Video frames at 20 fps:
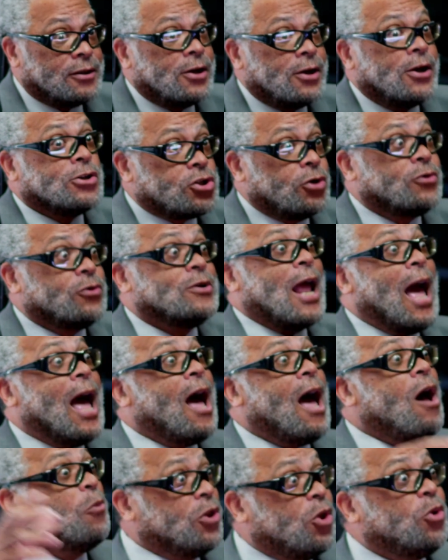So
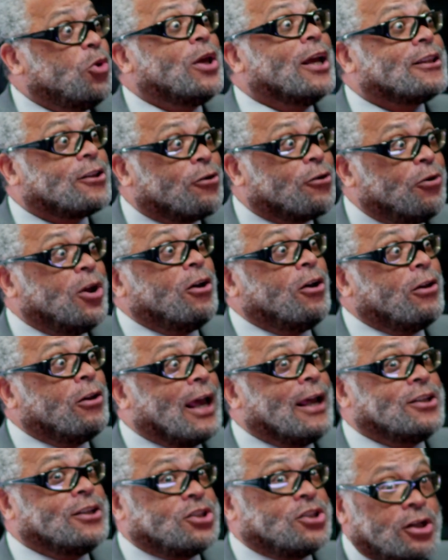now when you get the real
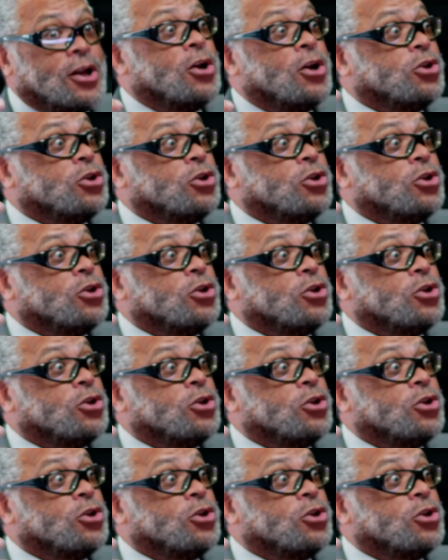agent,